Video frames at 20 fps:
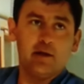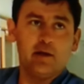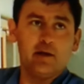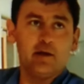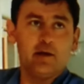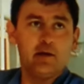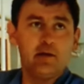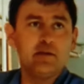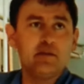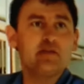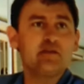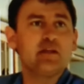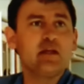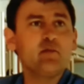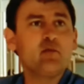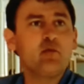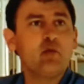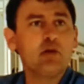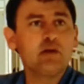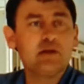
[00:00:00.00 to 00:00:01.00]
the
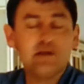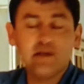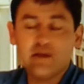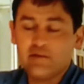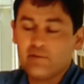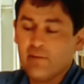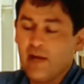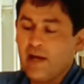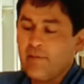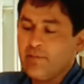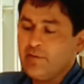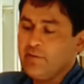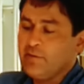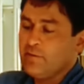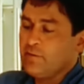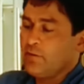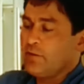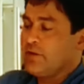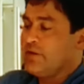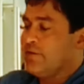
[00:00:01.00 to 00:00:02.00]
same quality as my
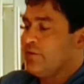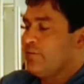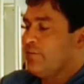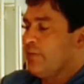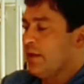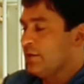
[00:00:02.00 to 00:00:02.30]
pigeons or even